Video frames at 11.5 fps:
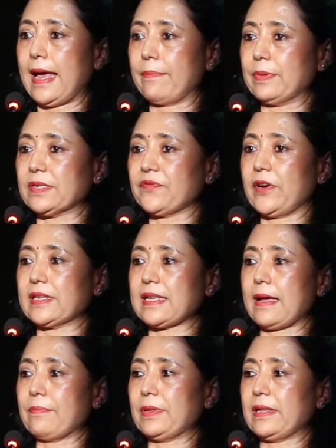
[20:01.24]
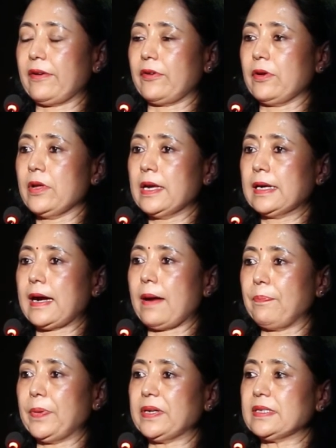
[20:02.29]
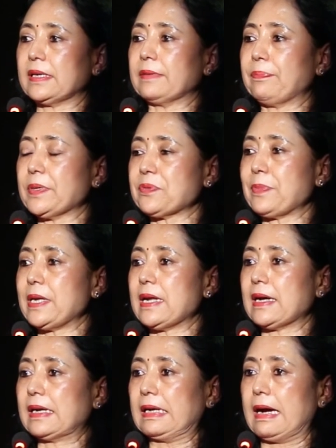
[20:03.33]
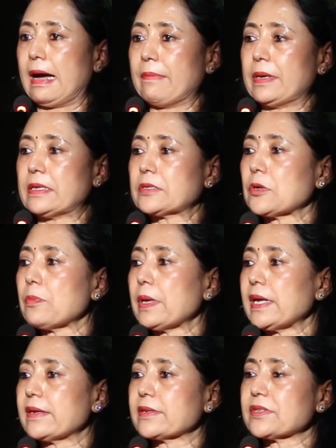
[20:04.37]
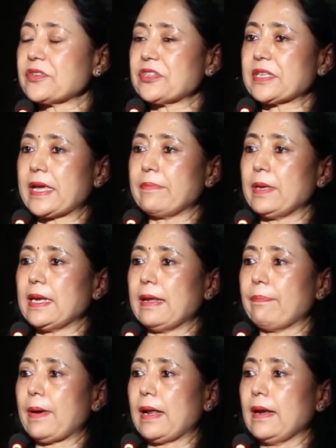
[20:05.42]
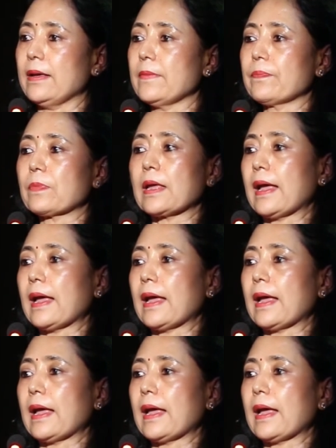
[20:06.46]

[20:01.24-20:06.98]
happens, for example, there are carpet, pashmina, garments, so many industries came in Nepal,